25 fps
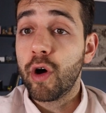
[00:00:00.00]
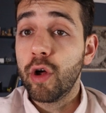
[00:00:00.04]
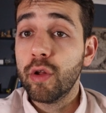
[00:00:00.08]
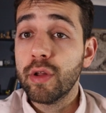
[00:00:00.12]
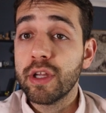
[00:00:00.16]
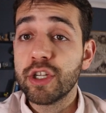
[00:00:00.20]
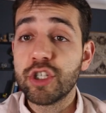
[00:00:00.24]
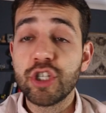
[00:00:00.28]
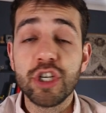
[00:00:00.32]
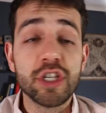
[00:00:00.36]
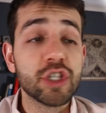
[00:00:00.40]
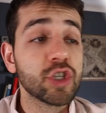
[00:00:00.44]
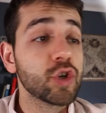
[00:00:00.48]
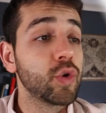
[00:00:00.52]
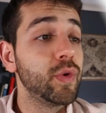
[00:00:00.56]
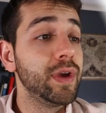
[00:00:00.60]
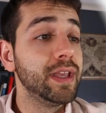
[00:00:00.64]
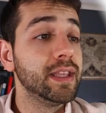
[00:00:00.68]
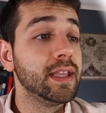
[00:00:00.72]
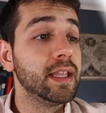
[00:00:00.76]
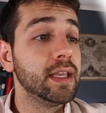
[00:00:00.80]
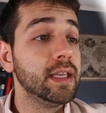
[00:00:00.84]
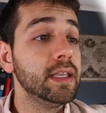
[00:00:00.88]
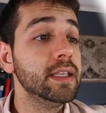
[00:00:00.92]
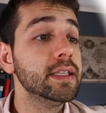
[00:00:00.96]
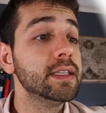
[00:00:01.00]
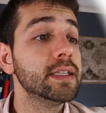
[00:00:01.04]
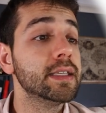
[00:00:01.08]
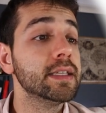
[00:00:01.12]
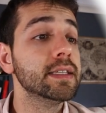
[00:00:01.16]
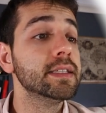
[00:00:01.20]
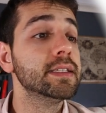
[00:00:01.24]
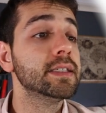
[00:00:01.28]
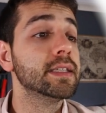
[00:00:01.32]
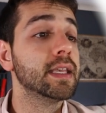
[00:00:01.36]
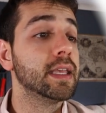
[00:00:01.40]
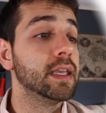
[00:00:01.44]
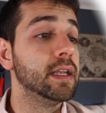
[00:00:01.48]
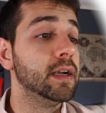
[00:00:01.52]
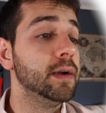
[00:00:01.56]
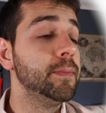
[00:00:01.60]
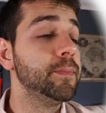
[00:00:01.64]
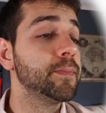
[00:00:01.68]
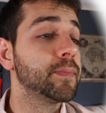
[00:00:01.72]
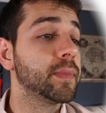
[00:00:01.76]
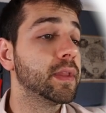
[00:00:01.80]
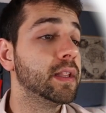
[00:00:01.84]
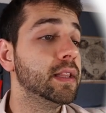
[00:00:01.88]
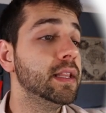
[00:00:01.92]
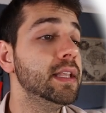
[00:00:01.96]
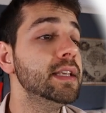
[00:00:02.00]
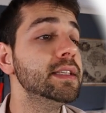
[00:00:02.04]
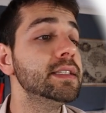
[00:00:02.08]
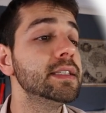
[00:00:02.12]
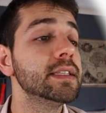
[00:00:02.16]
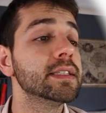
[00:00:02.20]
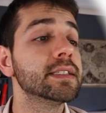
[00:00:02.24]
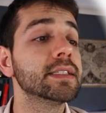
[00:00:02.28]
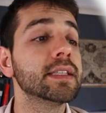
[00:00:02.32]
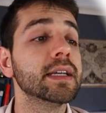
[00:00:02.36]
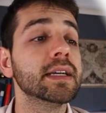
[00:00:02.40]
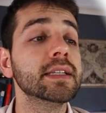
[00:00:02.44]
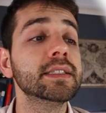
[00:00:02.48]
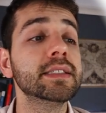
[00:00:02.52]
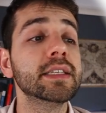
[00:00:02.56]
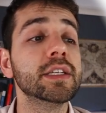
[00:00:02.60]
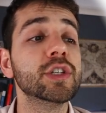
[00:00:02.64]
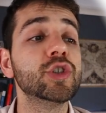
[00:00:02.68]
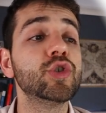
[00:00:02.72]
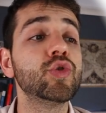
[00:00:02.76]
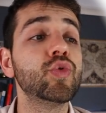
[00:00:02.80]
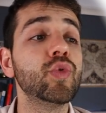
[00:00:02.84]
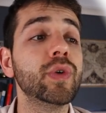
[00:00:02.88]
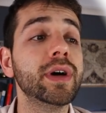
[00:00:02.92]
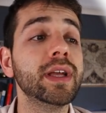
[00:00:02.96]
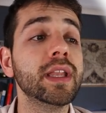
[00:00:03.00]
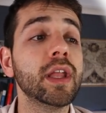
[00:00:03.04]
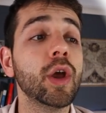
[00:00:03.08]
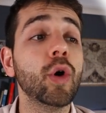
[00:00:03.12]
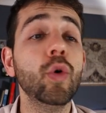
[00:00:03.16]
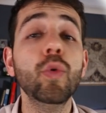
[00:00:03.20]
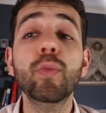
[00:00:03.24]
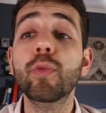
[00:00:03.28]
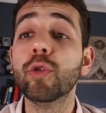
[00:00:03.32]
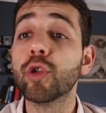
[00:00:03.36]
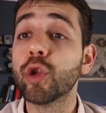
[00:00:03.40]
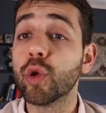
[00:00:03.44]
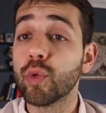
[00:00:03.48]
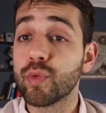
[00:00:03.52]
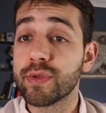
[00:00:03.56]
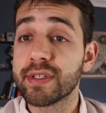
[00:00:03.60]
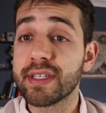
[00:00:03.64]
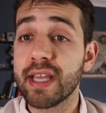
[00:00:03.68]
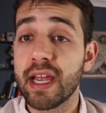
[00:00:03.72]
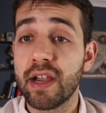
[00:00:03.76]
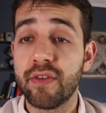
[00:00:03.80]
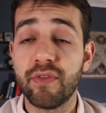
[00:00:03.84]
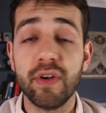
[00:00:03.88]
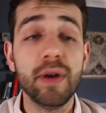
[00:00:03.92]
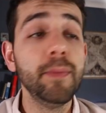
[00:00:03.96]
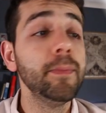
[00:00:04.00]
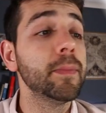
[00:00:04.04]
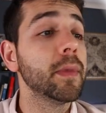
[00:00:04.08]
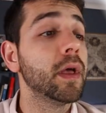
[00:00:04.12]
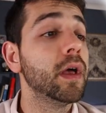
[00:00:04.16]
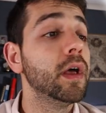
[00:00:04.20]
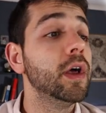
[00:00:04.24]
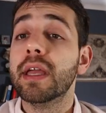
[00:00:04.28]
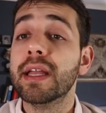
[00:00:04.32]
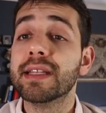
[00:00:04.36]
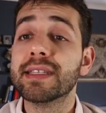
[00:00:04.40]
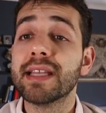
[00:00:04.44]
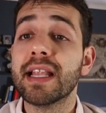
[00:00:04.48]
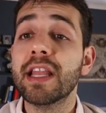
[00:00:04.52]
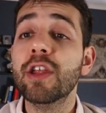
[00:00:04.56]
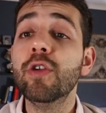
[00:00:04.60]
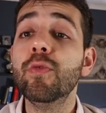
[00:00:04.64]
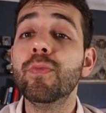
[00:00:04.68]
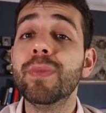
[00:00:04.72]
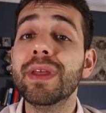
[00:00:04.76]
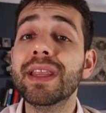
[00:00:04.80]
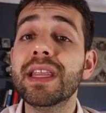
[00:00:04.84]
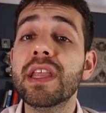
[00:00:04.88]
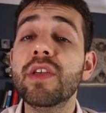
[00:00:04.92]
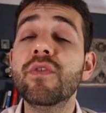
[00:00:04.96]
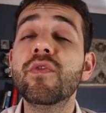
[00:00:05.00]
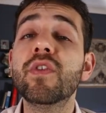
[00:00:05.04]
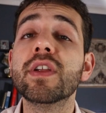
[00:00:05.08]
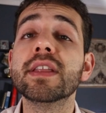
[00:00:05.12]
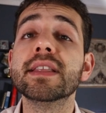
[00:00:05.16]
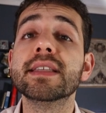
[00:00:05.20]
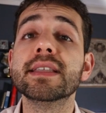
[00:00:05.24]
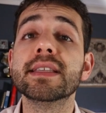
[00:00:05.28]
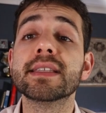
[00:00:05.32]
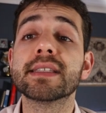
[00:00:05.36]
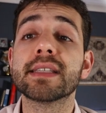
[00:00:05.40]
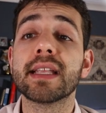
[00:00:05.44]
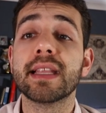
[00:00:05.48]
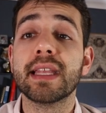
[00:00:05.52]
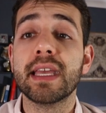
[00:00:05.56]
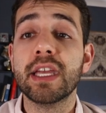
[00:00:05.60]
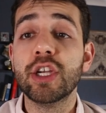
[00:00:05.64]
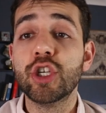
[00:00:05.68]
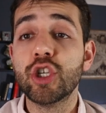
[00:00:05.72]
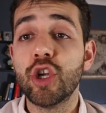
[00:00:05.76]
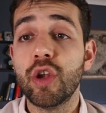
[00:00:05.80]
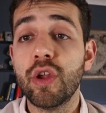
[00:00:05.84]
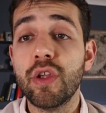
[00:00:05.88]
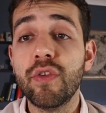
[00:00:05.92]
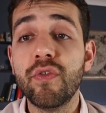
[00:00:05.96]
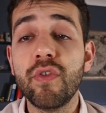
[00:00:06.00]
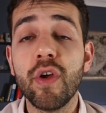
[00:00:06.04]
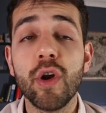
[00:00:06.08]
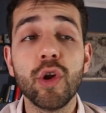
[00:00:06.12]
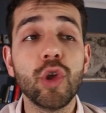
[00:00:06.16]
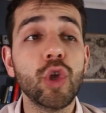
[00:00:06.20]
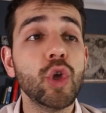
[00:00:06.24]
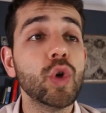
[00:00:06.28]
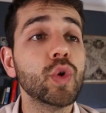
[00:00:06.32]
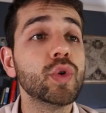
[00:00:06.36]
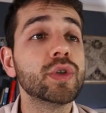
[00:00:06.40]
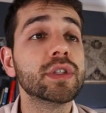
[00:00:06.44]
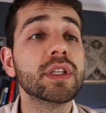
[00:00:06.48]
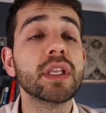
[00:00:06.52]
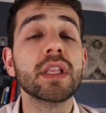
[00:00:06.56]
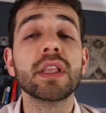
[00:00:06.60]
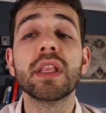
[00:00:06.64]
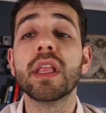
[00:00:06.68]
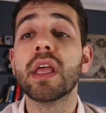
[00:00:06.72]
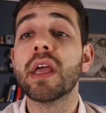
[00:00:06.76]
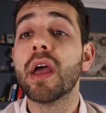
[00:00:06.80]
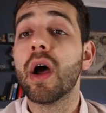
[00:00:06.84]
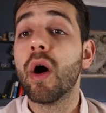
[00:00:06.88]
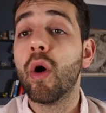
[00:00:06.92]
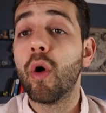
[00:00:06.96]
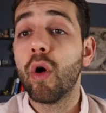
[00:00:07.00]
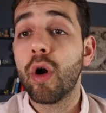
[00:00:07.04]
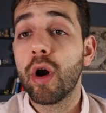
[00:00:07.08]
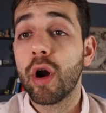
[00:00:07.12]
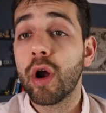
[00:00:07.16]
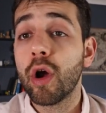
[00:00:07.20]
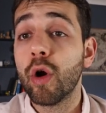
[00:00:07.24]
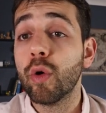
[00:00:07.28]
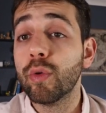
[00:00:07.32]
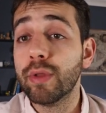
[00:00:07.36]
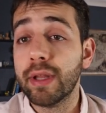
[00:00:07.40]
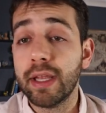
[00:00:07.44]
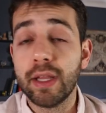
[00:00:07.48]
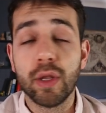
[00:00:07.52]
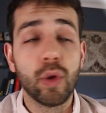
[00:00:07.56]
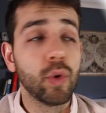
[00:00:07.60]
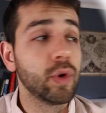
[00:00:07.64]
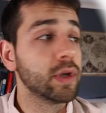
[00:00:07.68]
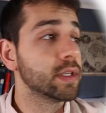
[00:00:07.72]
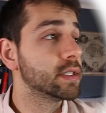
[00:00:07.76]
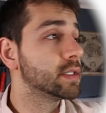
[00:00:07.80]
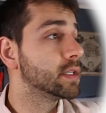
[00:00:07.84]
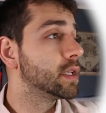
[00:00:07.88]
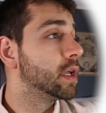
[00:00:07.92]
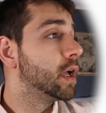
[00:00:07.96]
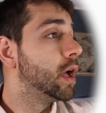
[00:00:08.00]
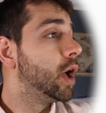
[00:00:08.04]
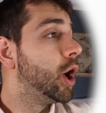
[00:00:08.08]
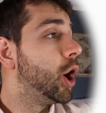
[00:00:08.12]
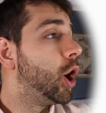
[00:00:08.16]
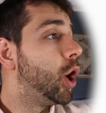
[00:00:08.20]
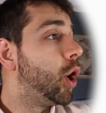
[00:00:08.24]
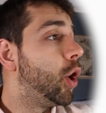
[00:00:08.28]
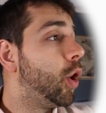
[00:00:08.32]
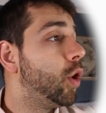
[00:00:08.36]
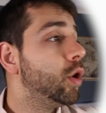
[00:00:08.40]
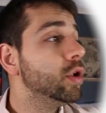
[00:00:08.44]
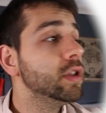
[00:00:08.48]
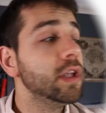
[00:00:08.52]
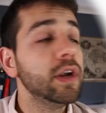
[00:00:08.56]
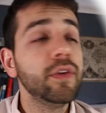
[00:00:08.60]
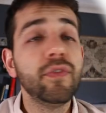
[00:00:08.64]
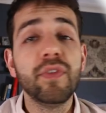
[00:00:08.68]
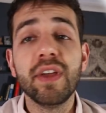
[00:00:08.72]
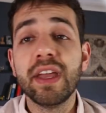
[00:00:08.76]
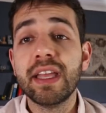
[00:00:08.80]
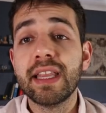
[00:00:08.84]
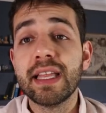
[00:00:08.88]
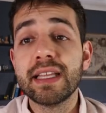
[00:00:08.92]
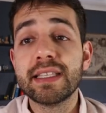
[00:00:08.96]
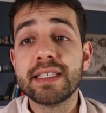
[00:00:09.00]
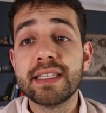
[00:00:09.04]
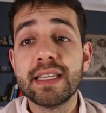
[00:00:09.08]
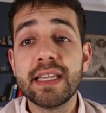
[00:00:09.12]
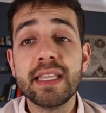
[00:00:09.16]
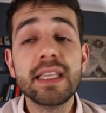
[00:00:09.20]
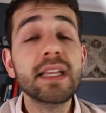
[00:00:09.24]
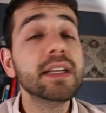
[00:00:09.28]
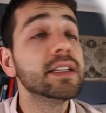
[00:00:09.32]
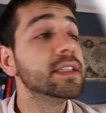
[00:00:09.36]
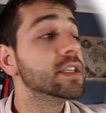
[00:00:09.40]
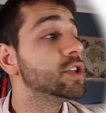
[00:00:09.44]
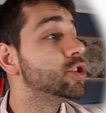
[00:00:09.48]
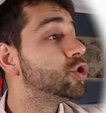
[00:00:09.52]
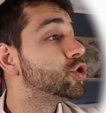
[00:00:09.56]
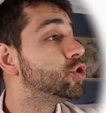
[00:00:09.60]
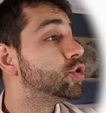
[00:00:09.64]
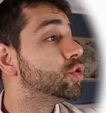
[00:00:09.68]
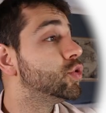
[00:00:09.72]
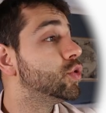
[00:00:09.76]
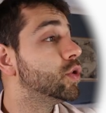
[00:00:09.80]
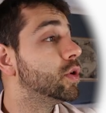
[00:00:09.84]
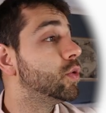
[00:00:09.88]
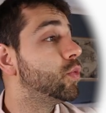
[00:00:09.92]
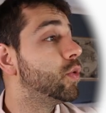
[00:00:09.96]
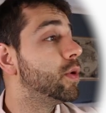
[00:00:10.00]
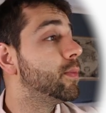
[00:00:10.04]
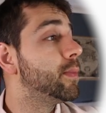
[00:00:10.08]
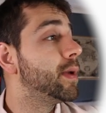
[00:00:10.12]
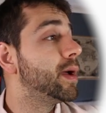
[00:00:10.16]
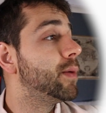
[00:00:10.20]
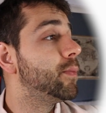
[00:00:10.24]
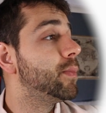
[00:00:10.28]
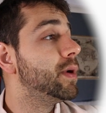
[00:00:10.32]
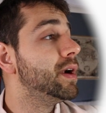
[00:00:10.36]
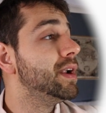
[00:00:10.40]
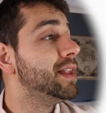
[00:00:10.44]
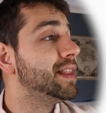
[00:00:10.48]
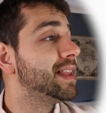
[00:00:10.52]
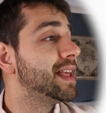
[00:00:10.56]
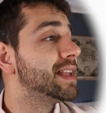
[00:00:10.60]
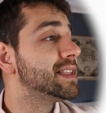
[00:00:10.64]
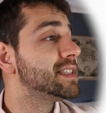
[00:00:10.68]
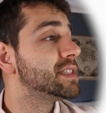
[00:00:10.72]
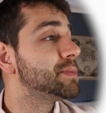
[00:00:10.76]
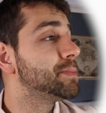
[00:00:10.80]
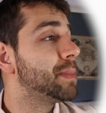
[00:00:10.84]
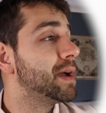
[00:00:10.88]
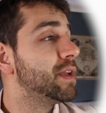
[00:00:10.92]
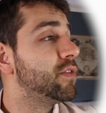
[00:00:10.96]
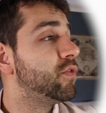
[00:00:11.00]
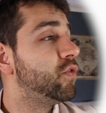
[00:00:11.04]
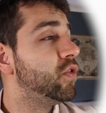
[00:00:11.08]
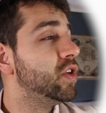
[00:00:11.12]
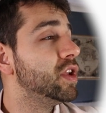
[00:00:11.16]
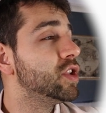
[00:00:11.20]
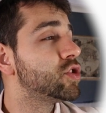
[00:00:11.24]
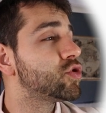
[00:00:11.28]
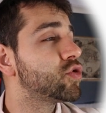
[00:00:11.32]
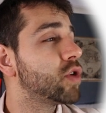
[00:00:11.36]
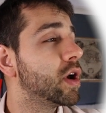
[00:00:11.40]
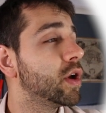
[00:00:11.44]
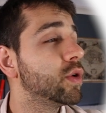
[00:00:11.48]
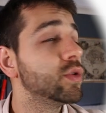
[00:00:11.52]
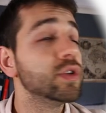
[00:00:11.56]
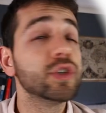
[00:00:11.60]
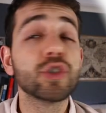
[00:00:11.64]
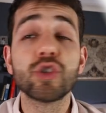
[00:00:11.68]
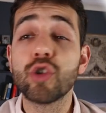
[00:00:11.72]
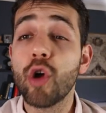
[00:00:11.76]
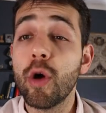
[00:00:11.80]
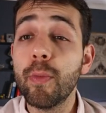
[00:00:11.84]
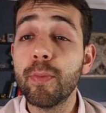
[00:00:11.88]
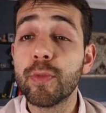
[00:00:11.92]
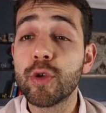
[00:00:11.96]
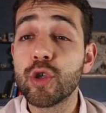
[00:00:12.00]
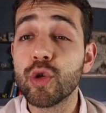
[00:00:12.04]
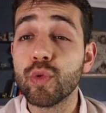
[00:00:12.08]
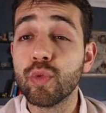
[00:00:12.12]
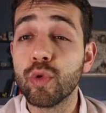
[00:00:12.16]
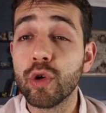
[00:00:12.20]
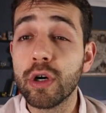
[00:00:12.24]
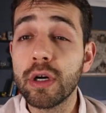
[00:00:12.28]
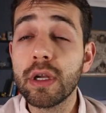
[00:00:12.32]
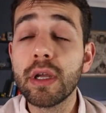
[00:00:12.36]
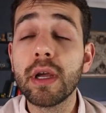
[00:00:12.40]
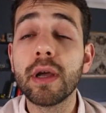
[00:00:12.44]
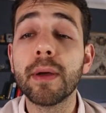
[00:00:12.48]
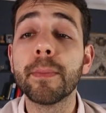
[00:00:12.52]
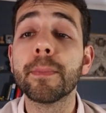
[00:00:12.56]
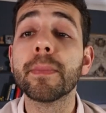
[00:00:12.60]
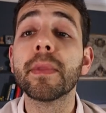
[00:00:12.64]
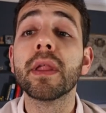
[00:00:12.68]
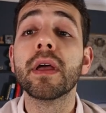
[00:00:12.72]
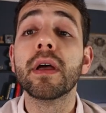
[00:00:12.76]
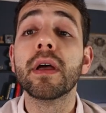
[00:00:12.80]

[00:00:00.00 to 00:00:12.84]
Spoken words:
all, I just create an instance here. This instance is running Ubuntu server. It's a little bit different installation if you're using the Oracle Linux. Other thing that's interesting to remember, that my free trial stopped to work,